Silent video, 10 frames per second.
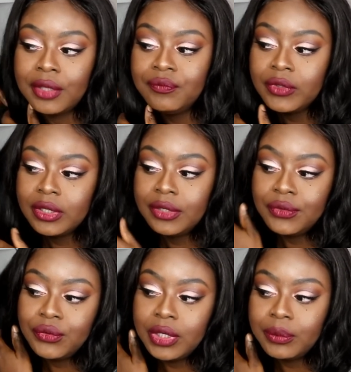if
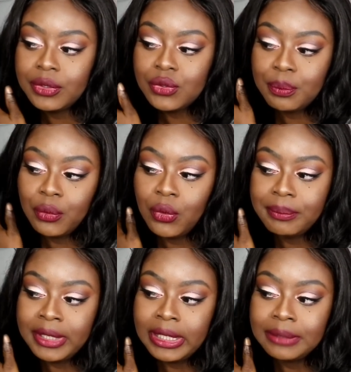you really want to
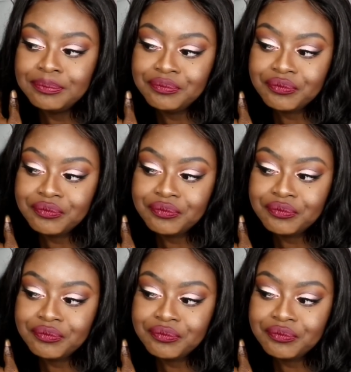support me,